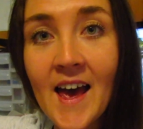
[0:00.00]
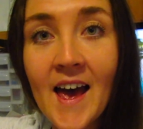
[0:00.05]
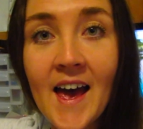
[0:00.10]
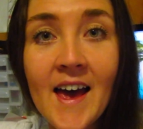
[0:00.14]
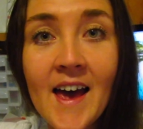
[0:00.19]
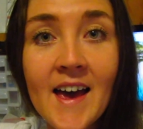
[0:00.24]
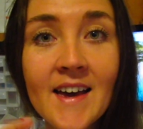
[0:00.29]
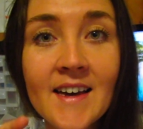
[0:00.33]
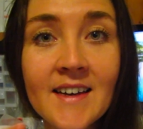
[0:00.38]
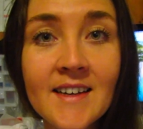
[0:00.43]

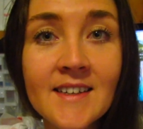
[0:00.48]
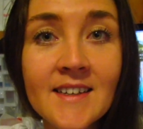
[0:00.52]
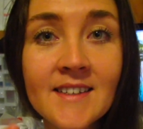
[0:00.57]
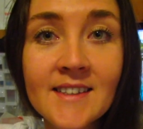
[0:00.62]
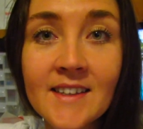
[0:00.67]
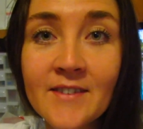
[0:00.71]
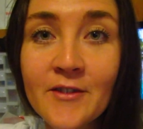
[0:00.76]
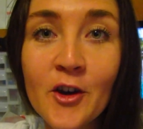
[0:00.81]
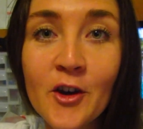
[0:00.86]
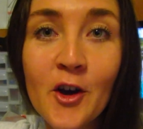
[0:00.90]

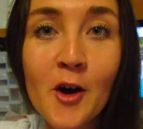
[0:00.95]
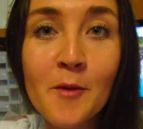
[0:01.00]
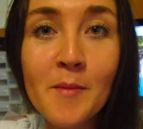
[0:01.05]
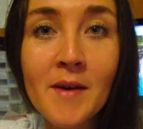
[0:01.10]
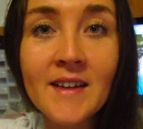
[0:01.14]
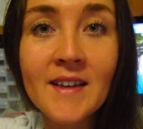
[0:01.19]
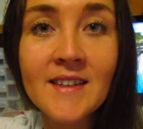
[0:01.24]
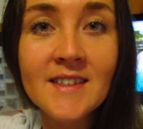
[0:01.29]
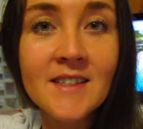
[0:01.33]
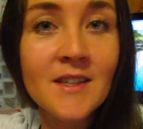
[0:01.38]
and leave a
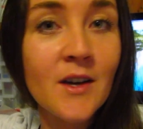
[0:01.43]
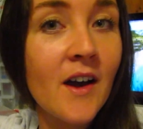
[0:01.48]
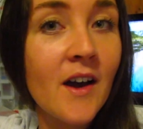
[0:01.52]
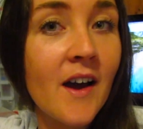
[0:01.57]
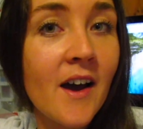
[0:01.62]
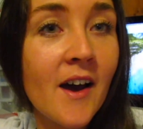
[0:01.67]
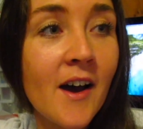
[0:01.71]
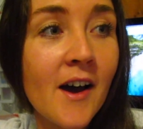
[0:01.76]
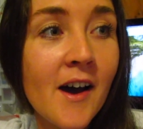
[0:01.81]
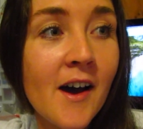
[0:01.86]
comment
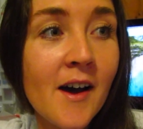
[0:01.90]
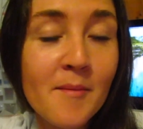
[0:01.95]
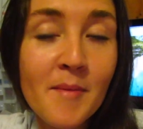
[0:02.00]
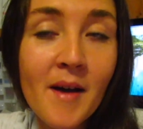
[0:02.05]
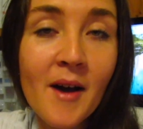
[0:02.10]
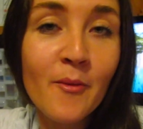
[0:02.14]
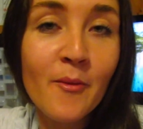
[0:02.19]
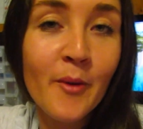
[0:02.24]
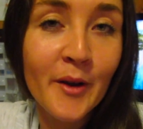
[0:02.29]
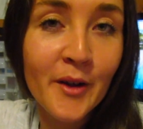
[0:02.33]

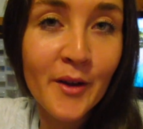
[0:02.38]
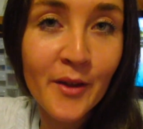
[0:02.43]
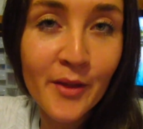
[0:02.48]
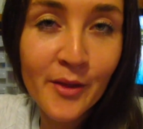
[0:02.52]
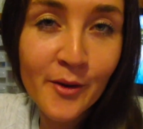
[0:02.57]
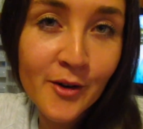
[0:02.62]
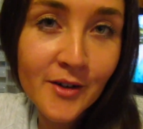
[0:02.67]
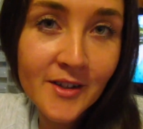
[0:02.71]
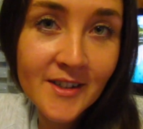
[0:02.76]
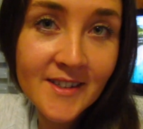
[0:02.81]
about what you
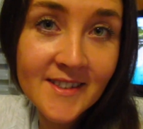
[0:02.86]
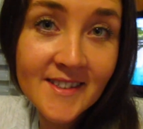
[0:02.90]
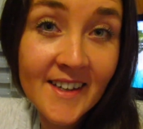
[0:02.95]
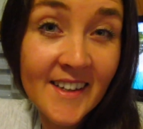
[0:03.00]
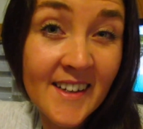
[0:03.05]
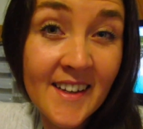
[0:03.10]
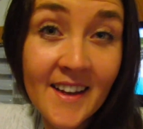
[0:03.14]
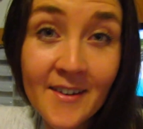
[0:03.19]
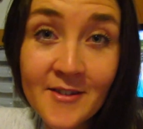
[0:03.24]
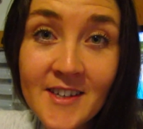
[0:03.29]
thought, because
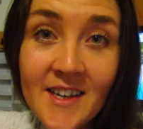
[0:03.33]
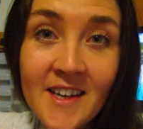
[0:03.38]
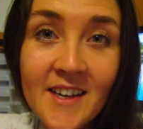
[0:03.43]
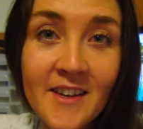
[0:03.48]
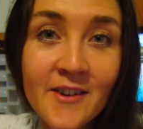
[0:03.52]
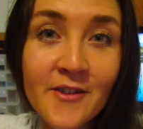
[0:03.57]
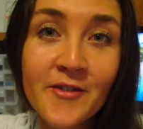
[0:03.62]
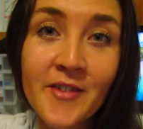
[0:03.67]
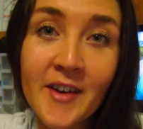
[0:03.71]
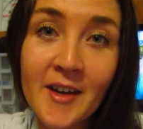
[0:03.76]
I'd love to hear
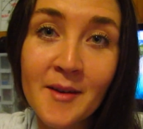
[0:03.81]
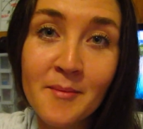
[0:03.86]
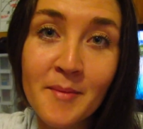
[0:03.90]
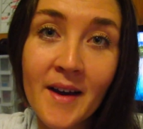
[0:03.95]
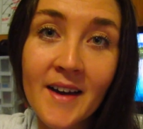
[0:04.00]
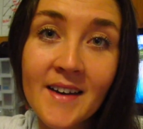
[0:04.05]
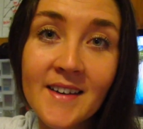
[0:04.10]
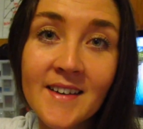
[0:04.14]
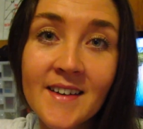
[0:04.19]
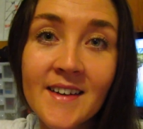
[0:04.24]
your
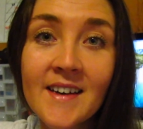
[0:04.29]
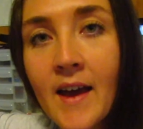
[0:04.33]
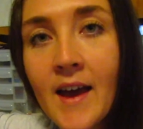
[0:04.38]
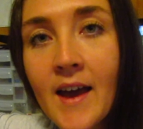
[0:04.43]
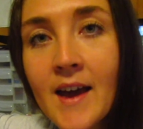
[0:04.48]
feedback.